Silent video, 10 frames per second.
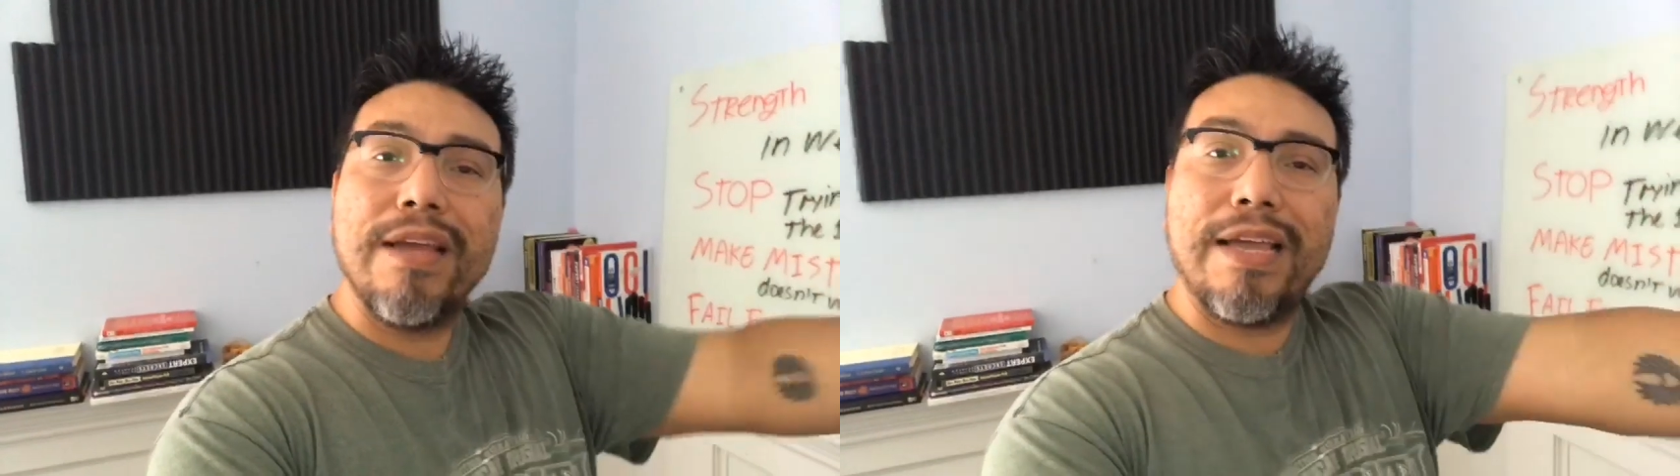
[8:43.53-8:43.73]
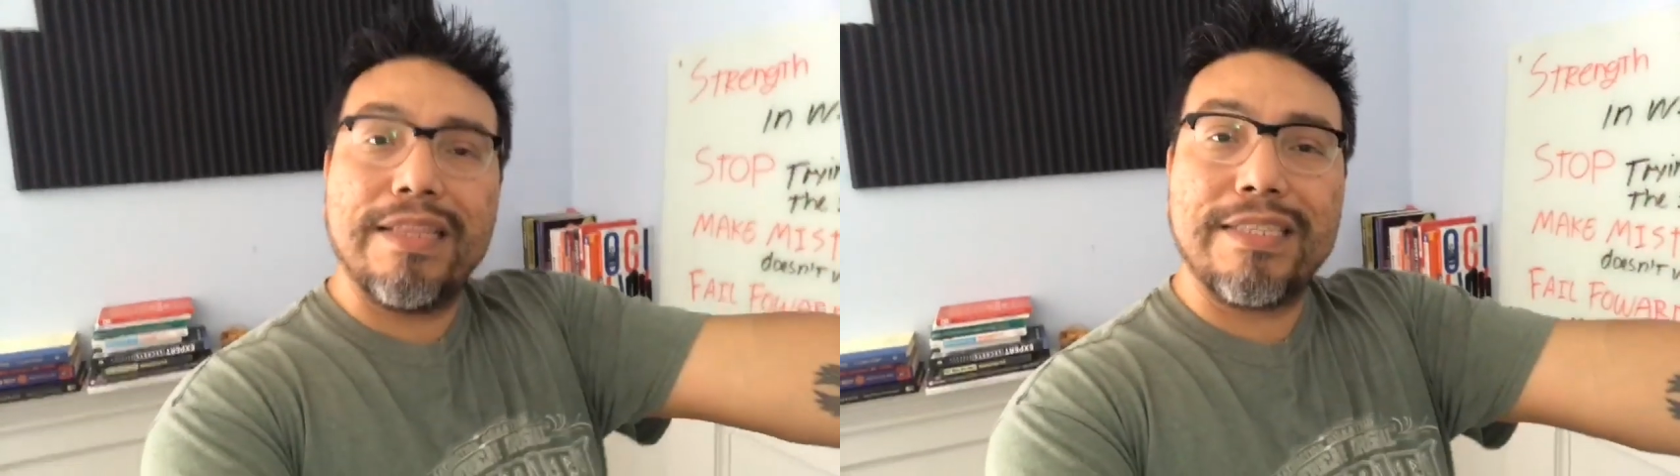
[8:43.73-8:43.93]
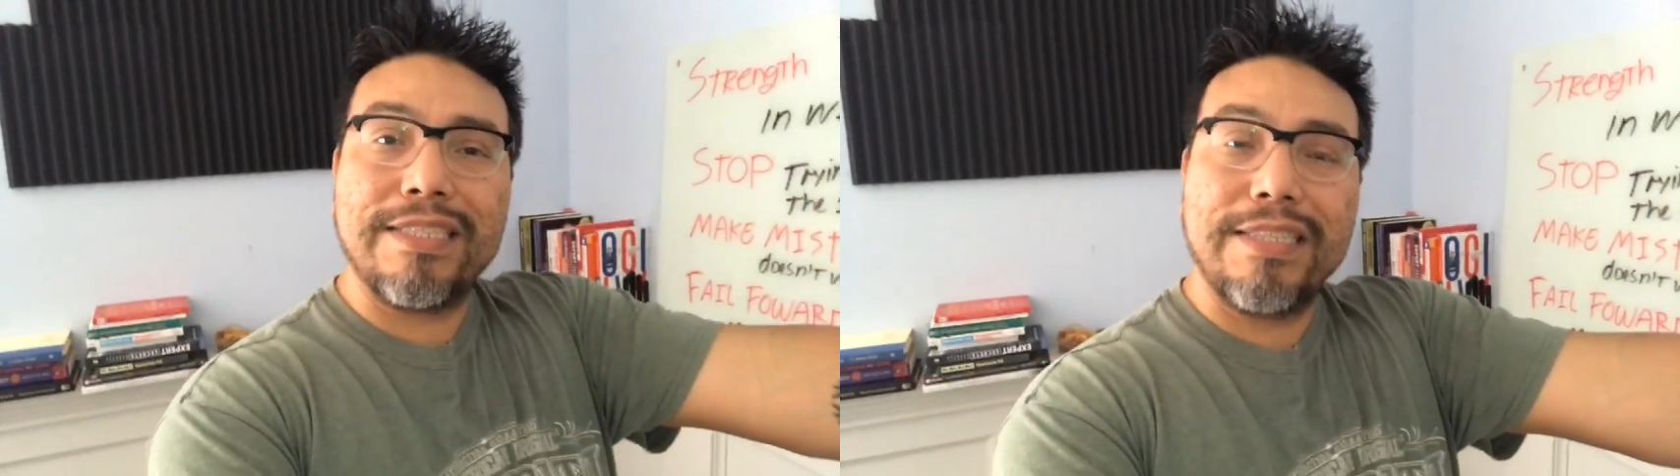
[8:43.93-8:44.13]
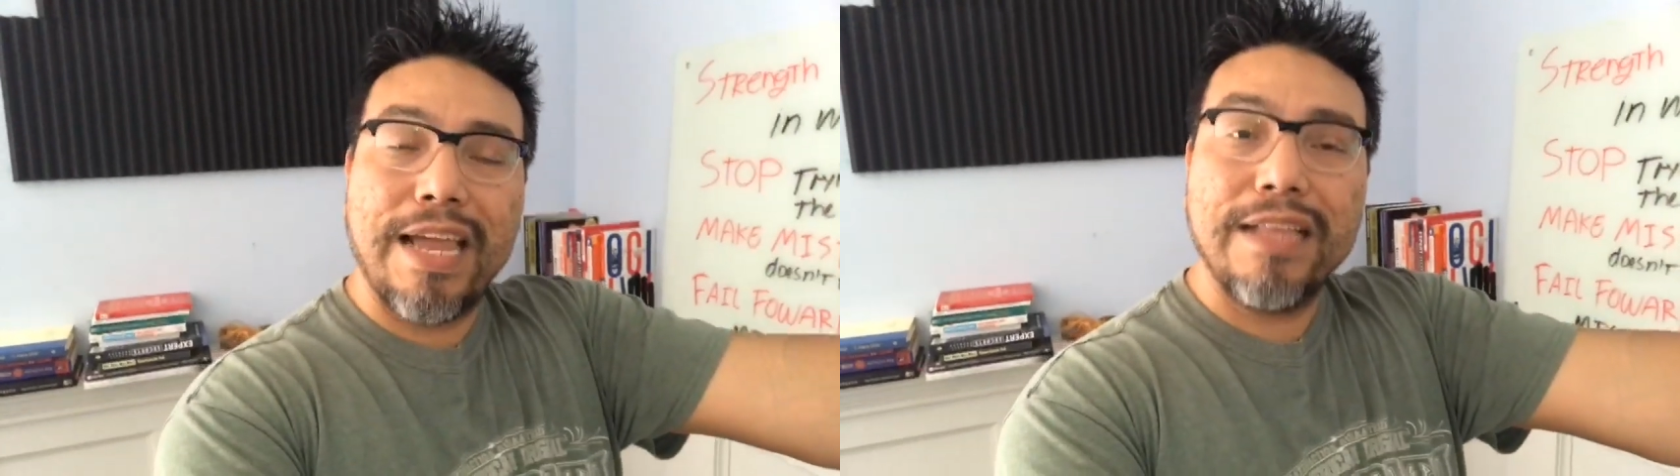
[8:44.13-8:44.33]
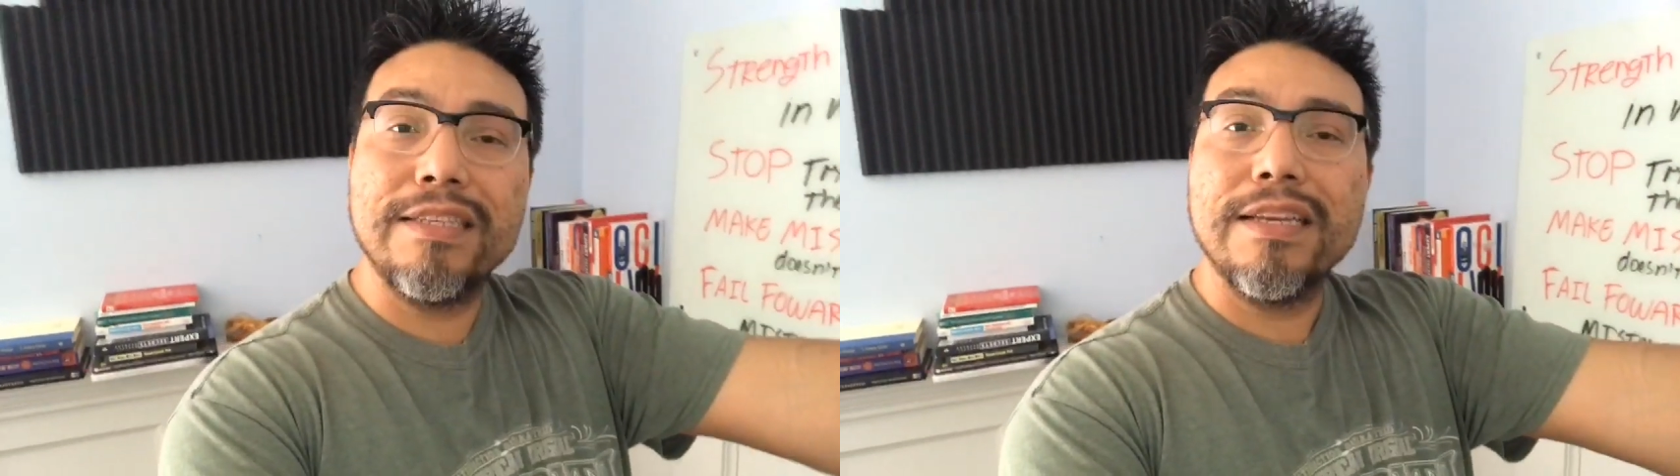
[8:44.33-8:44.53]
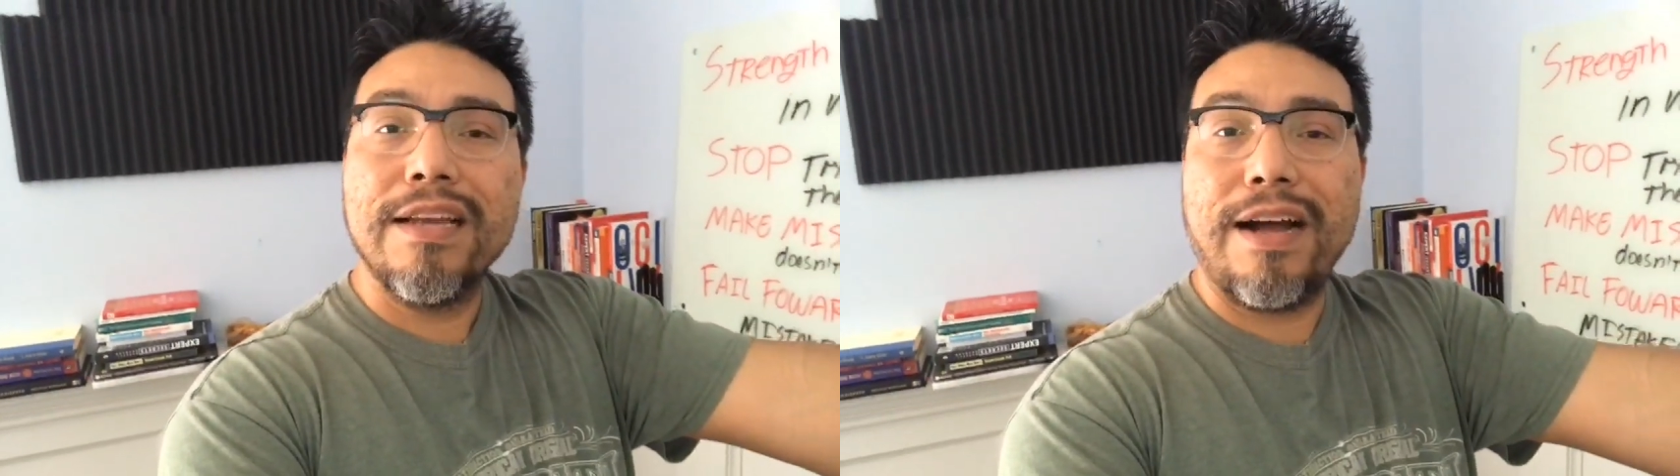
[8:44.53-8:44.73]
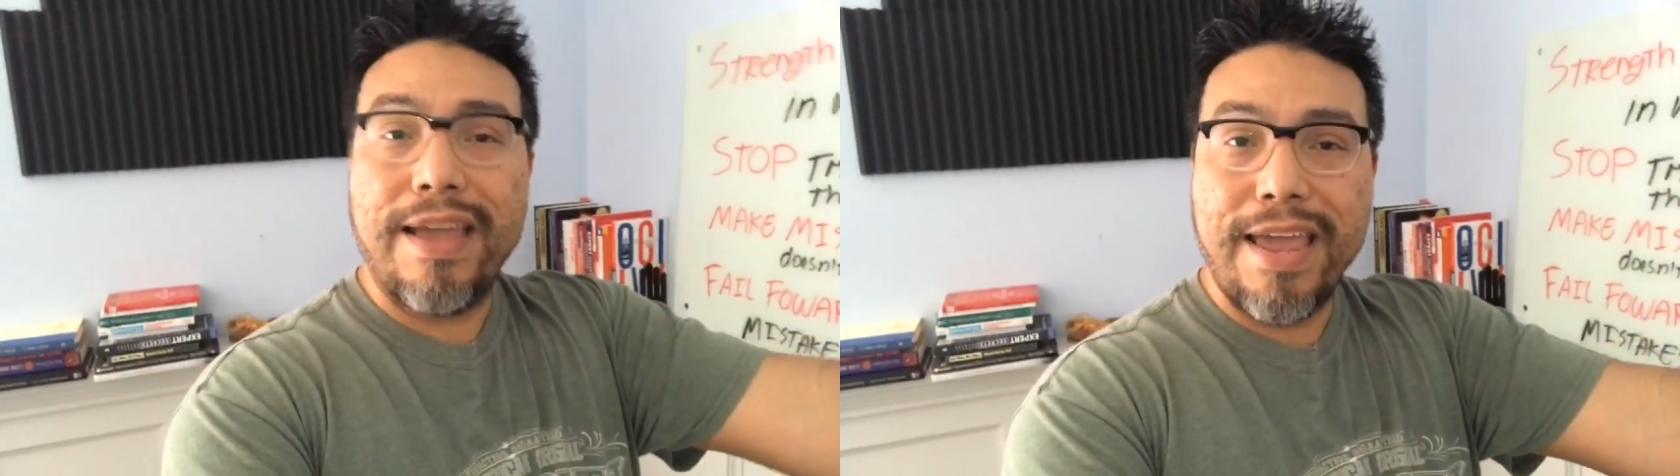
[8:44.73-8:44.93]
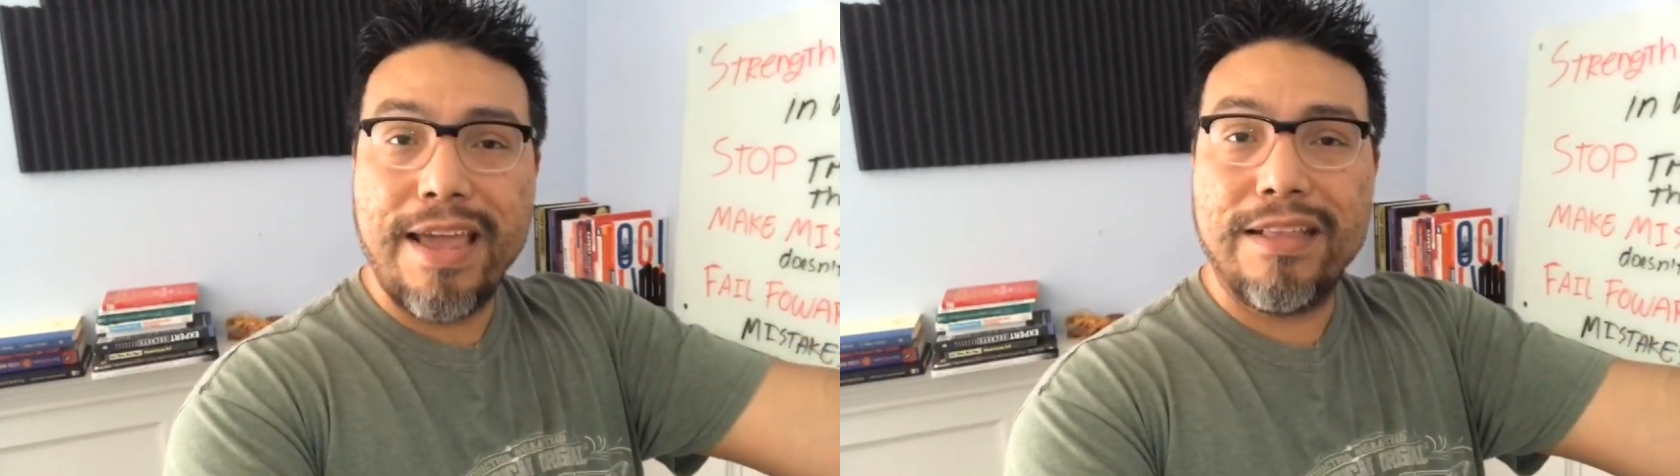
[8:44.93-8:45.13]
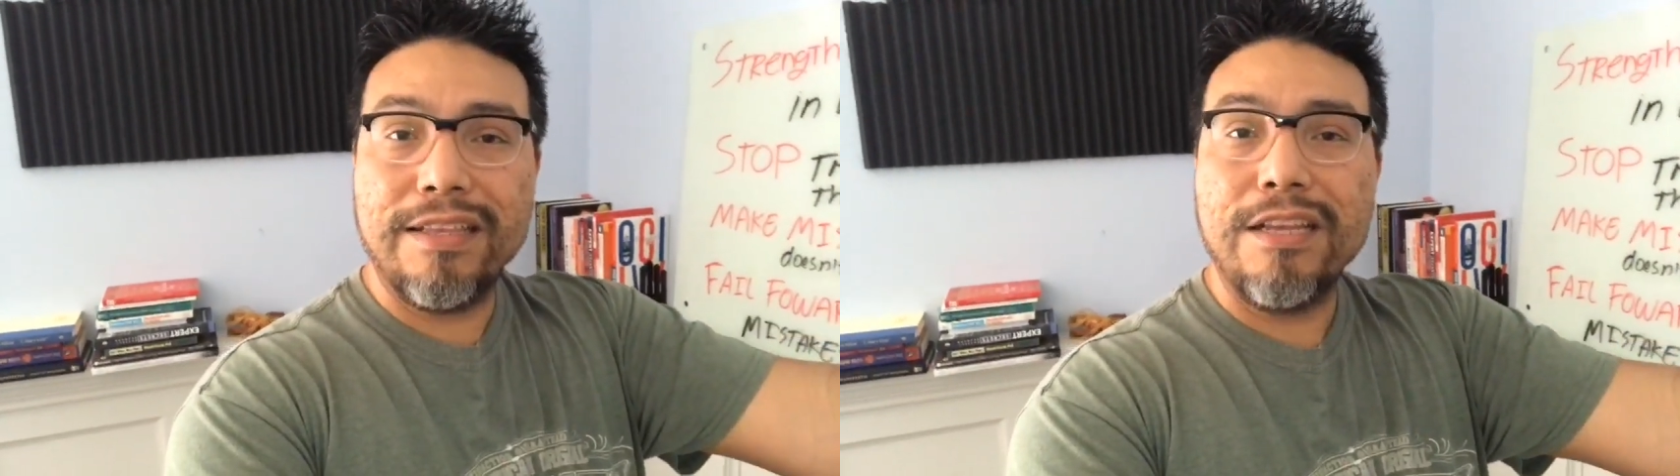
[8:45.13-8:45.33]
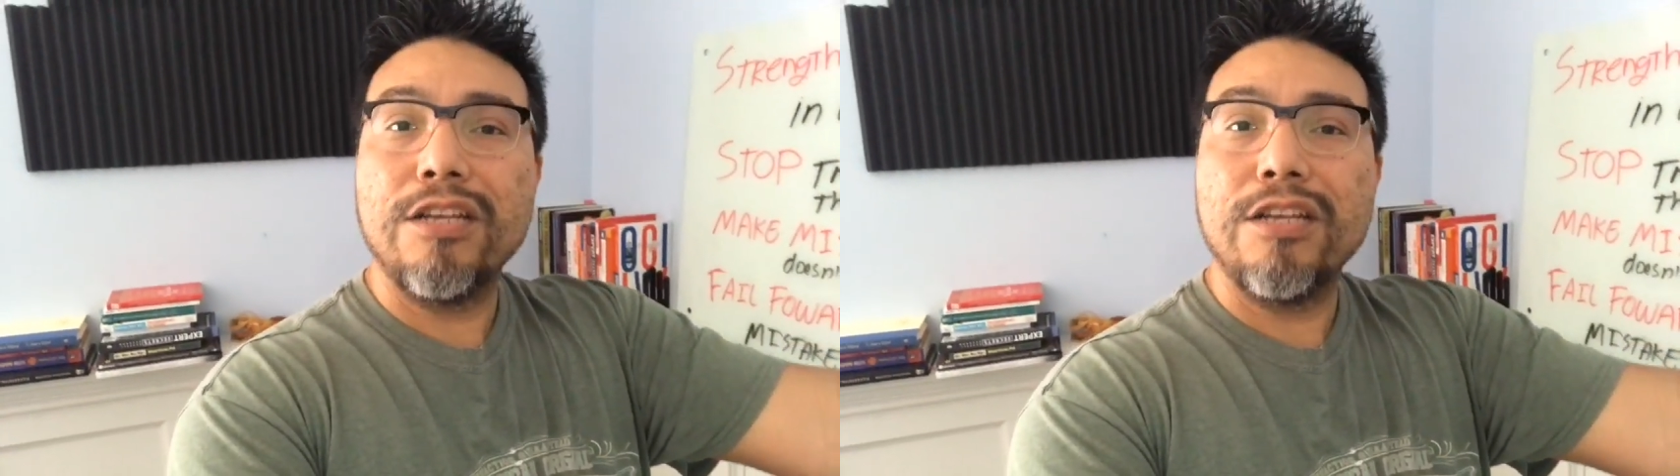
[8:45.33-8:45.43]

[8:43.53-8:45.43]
and extend a hand